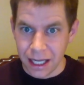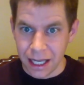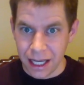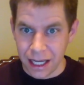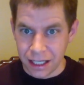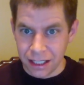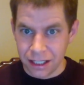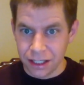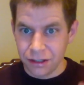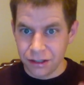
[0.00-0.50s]

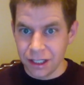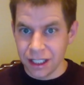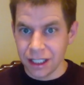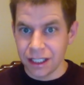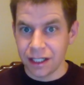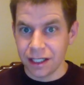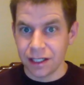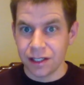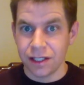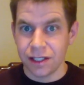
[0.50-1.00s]
And you need
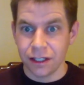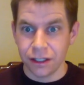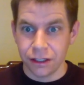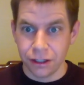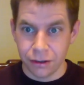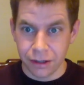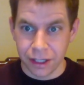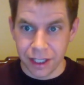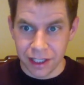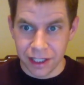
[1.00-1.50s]
to consider
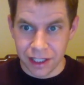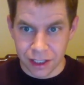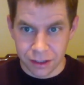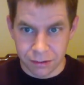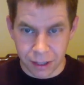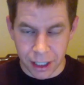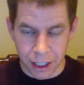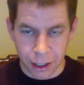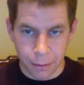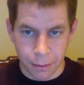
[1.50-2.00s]
your needs as
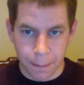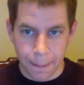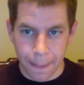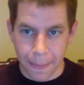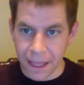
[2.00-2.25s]
well.